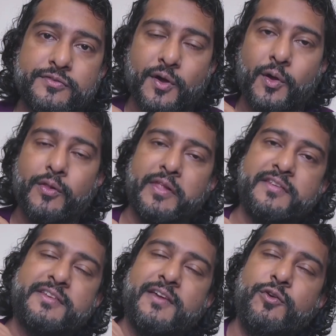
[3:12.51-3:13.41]
So
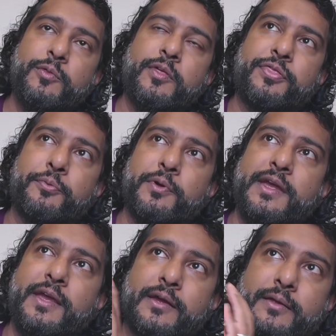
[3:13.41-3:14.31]
let's give you the
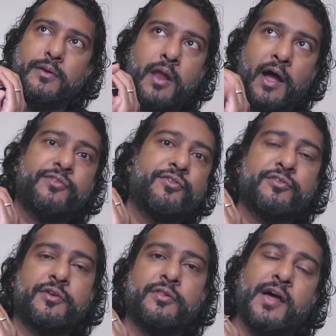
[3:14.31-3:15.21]
3
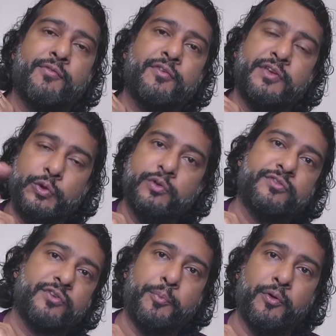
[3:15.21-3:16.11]
non-surgical levers that you can
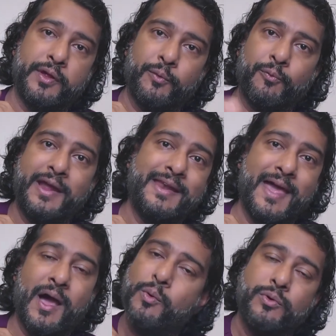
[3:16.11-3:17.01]
start pulling right
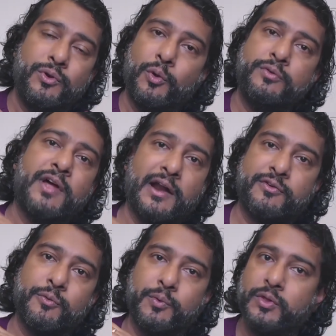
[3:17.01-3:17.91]
now. No
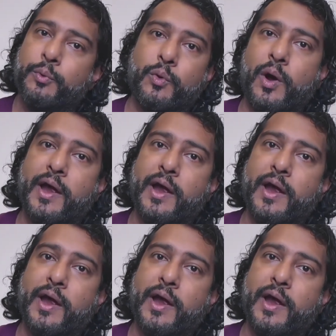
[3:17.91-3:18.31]
doctor really required.